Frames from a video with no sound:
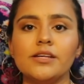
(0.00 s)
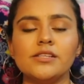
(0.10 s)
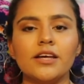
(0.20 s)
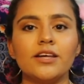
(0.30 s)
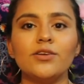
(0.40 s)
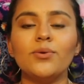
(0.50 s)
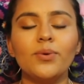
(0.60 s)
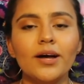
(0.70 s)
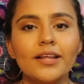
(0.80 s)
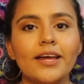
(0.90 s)
He's like, you know
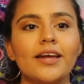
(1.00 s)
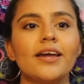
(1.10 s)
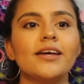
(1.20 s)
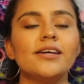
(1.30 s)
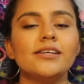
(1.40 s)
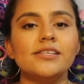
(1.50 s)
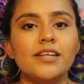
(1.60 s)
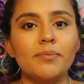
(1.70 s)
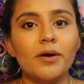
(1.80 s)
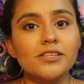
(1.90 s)
what? Like,
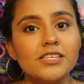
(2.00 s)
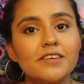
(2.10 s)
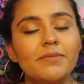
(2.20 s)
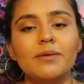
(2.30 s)
stay positive,